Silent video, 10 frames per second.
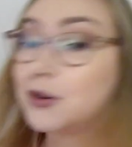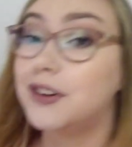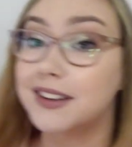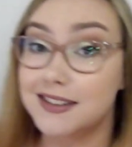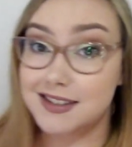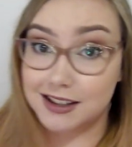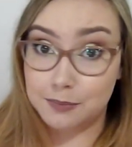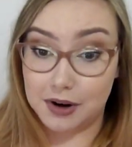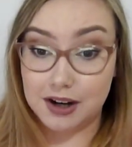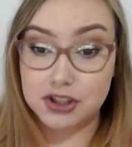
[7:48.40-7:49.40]
I got the concealer
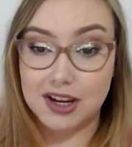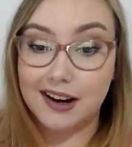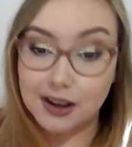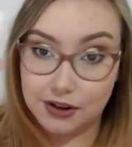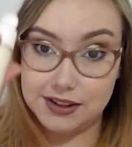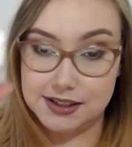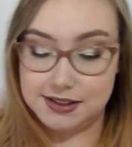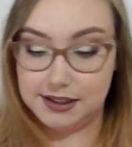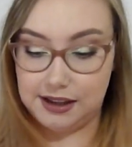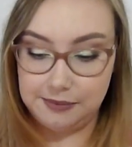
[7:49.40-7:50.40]
brush and I got the
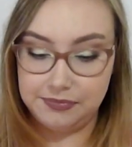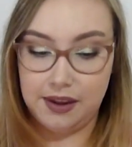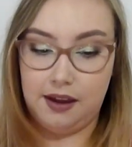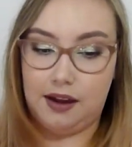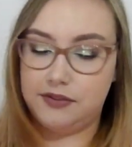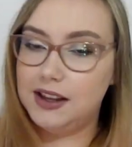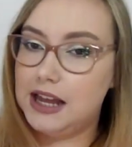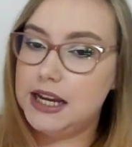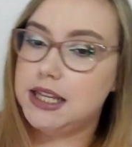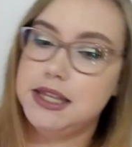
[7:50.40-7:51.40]
concealer. I feel
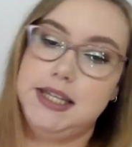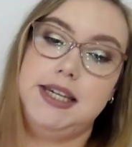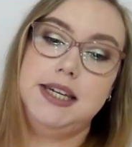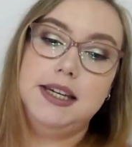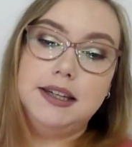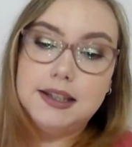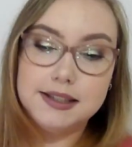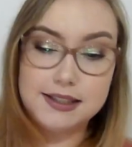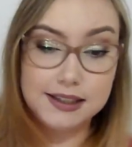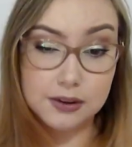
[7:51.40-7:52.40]
like the
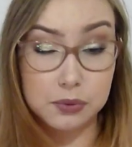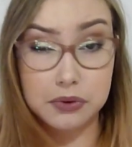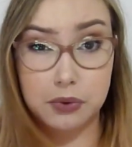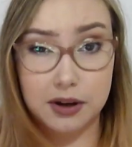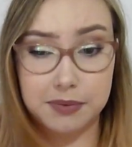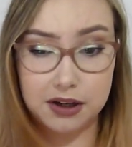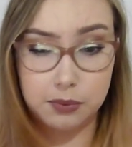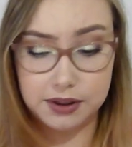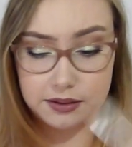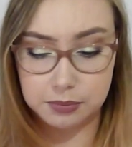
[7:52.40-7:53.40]
concealer would work better
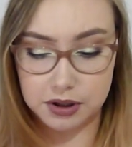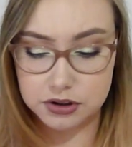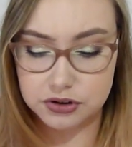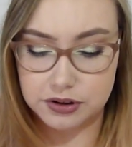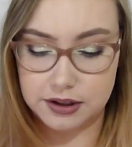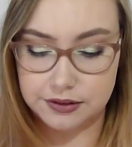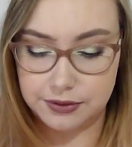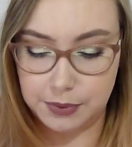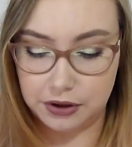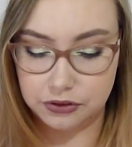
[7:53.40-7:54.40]
with the brush than the
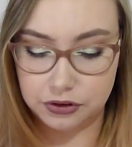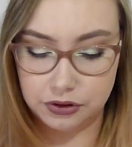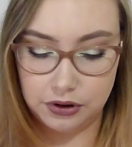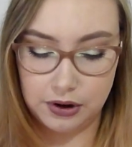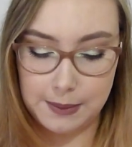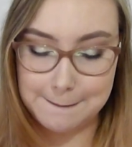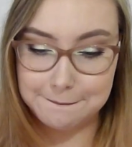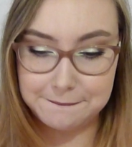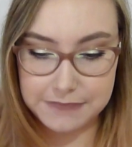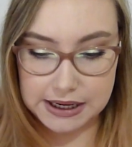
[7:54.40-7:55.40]
sponge,
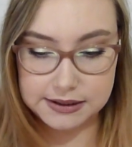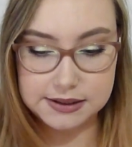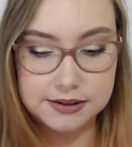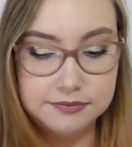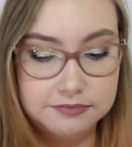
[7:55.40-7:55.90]
but